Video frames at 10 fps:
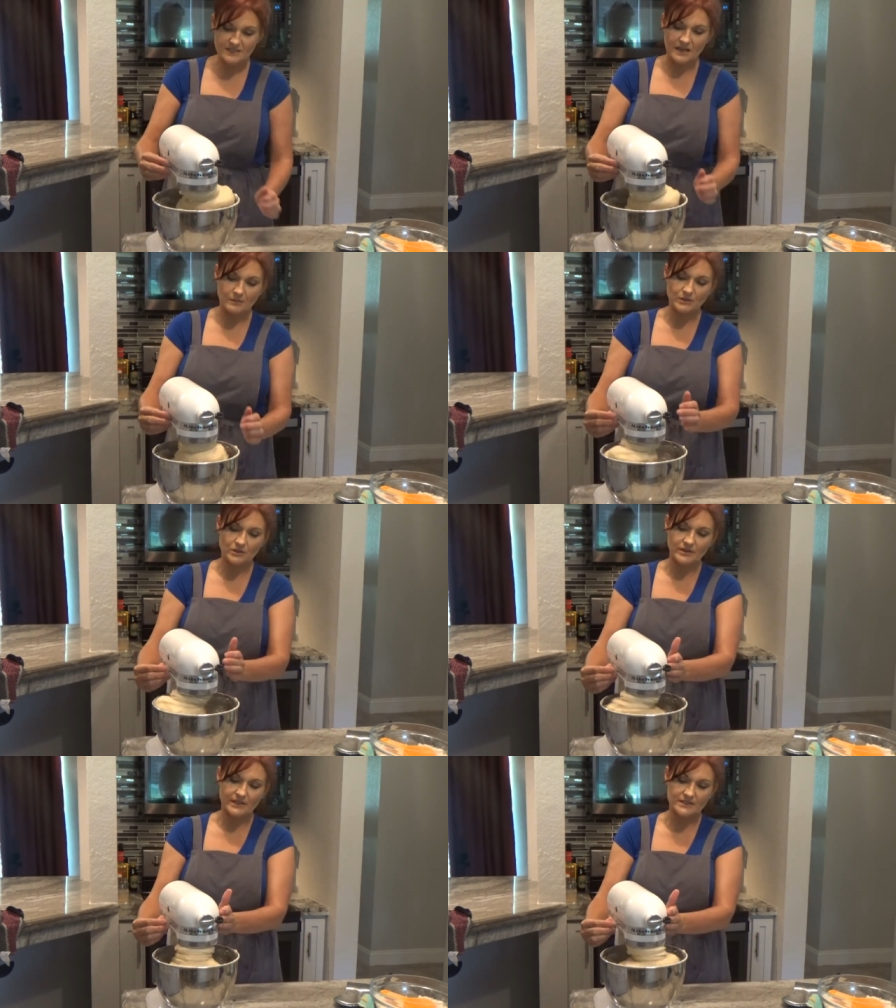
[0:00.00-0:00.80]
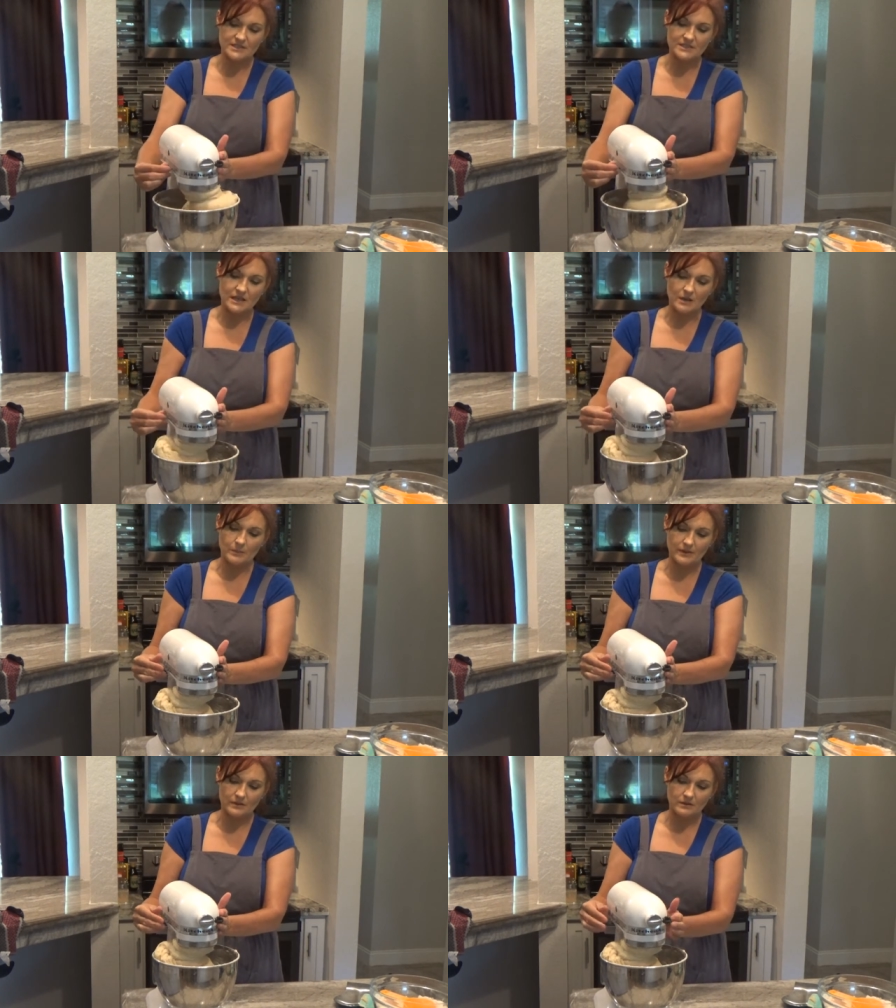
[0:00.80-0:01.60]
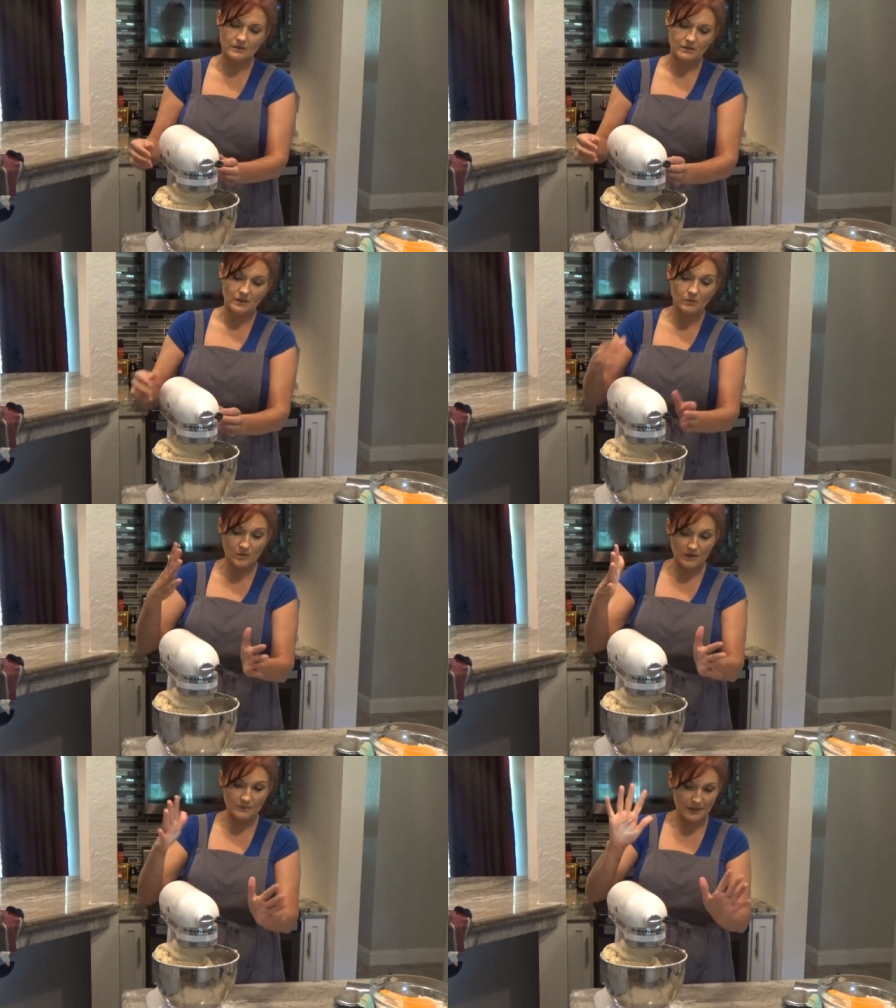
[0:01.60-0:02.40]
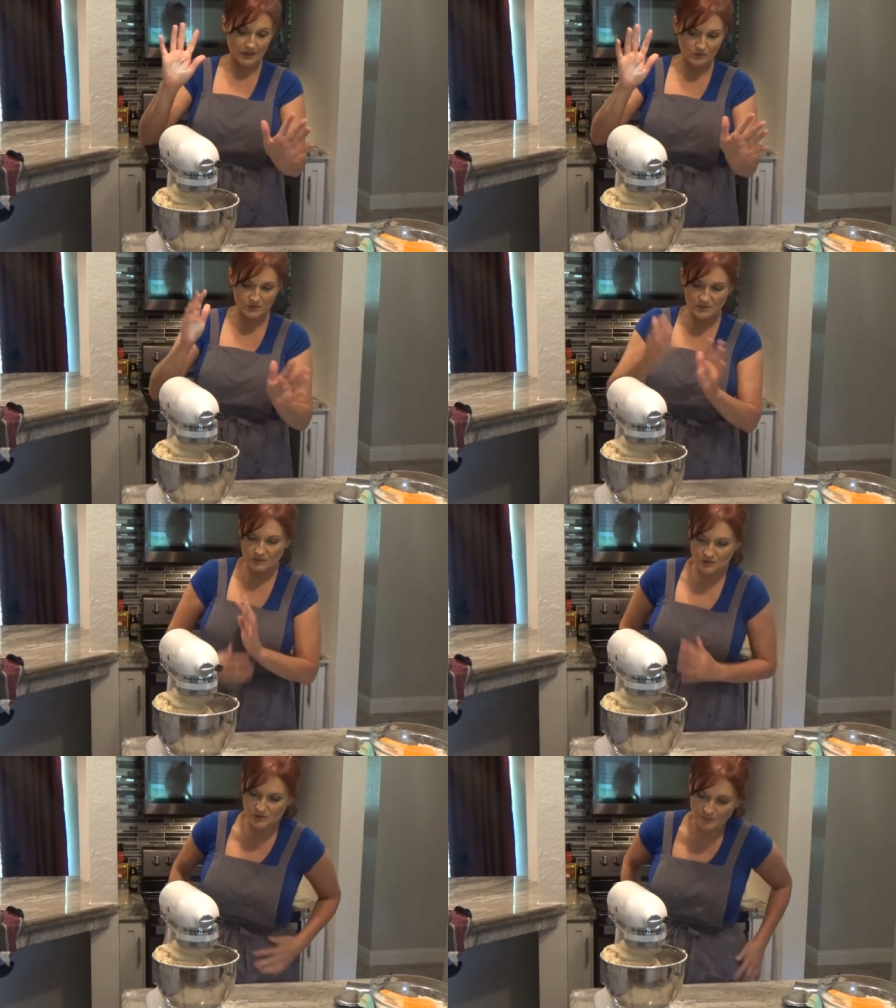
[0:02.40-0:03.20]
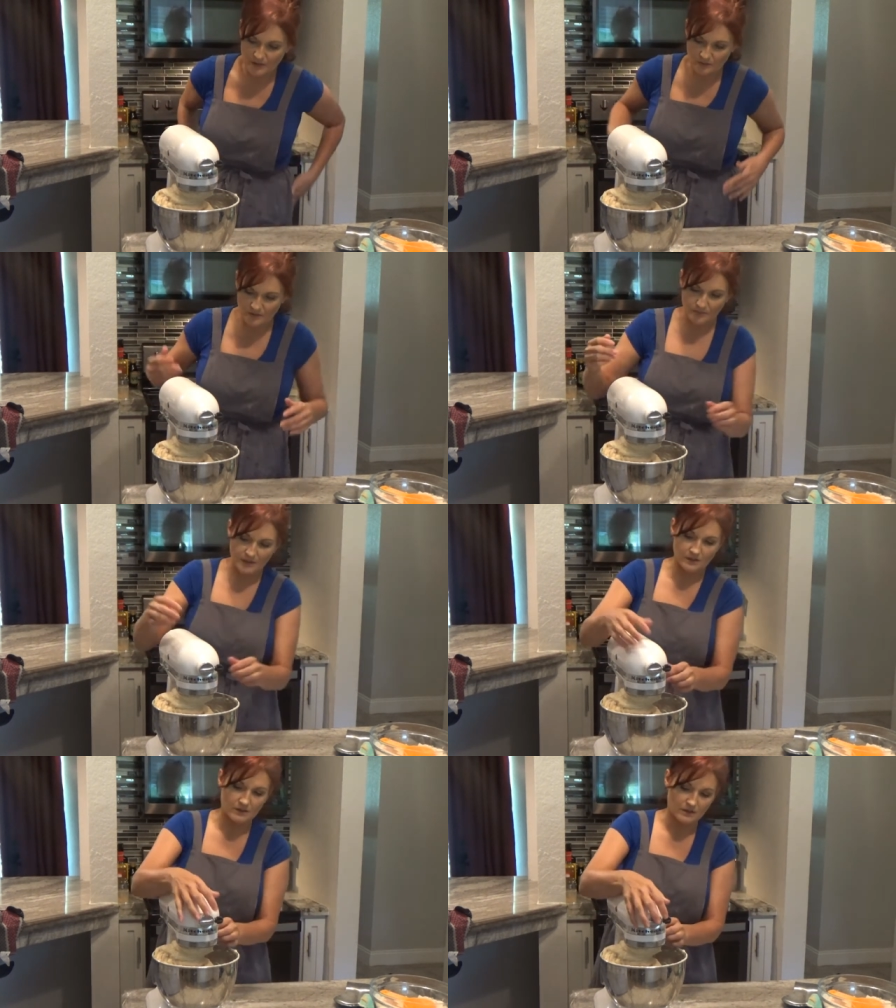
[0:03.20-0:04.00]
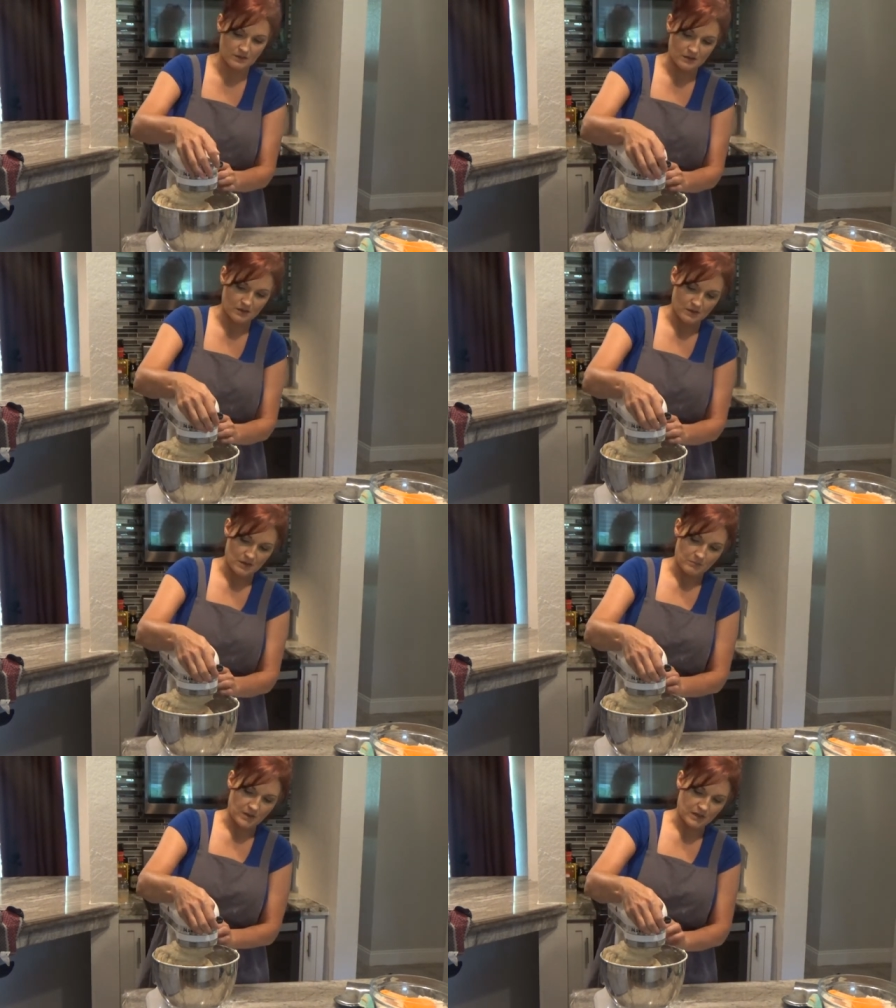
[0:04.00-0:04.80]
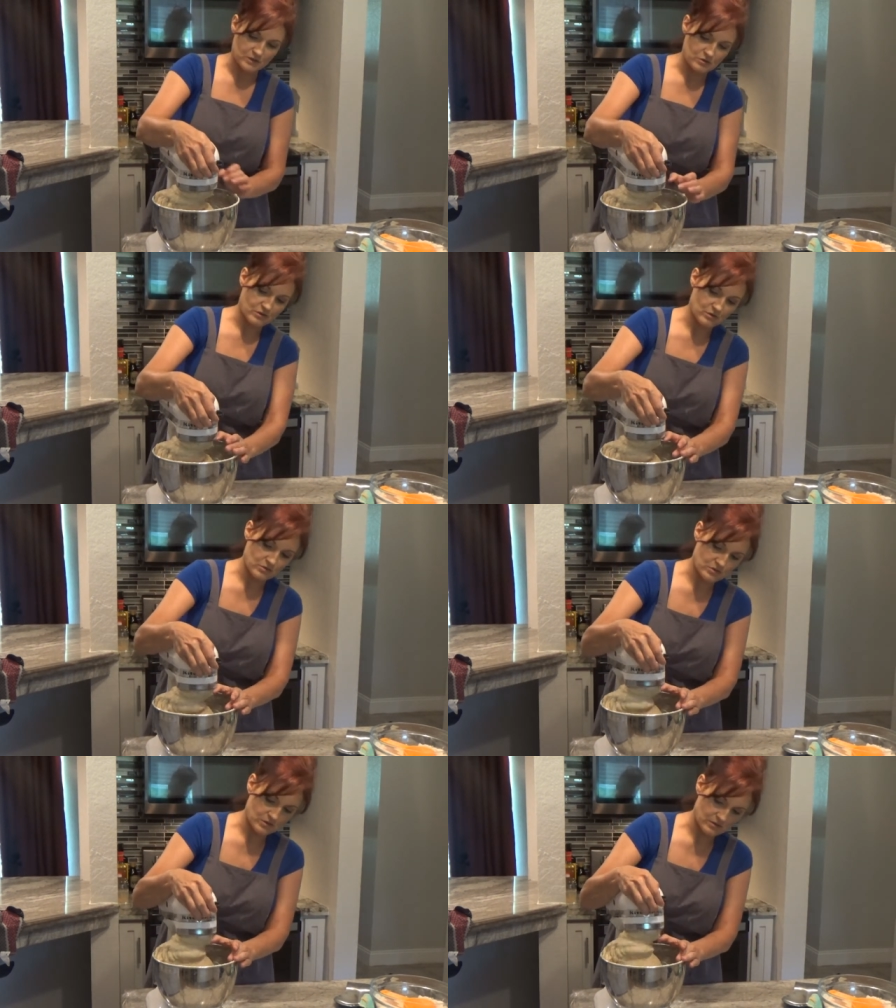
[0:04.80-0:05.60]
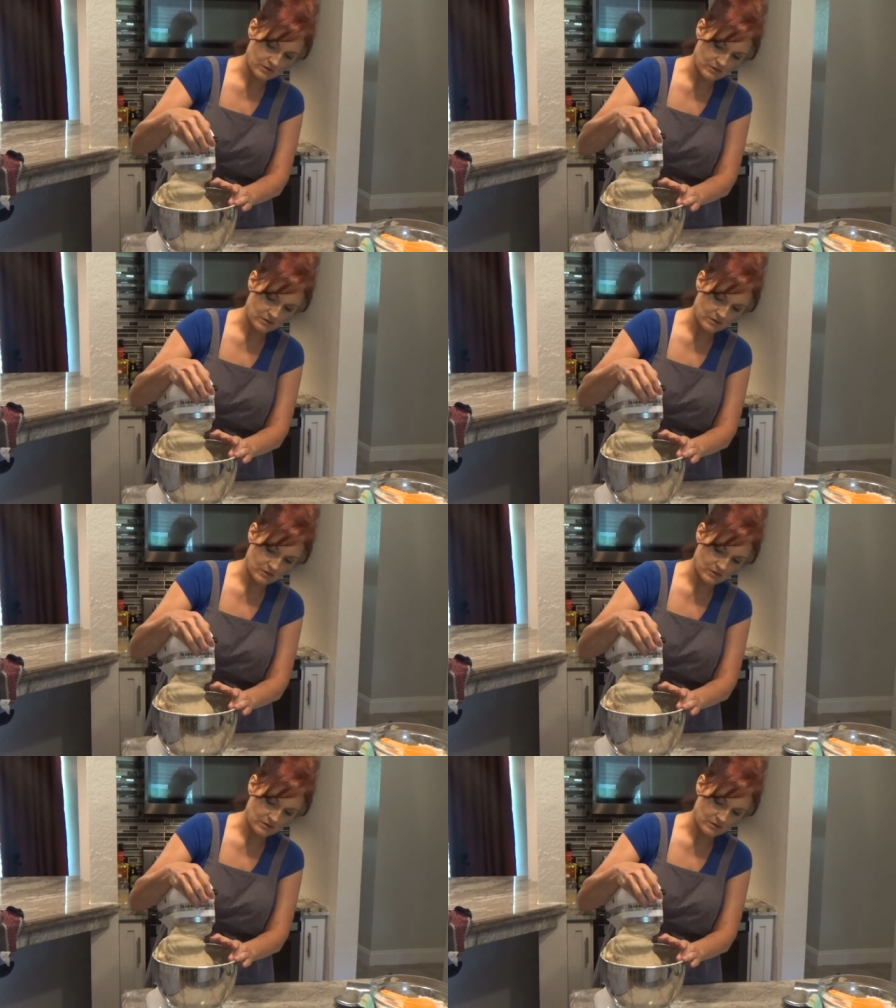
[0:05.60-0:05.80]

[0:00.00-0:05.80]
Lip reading: and I'm going to go ahead and stop it. I'm working backwards, so just bear with me. My controls are